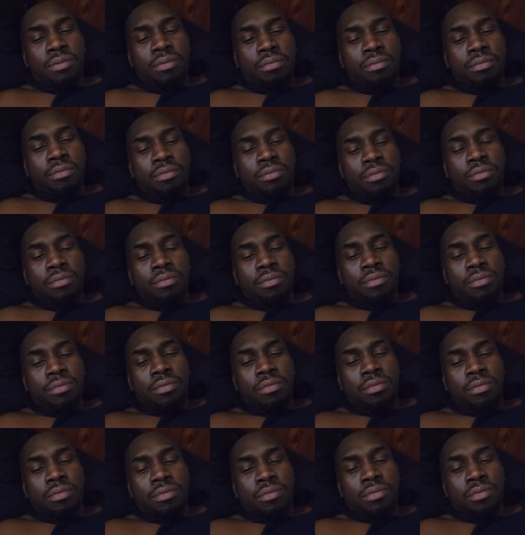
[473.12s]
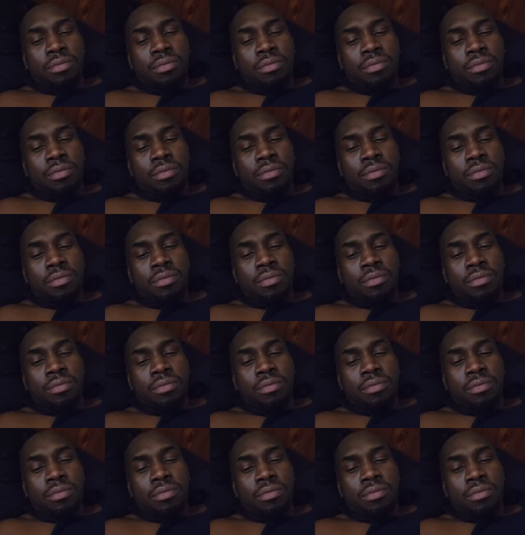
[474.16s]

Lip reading: No one is speaking in this clip.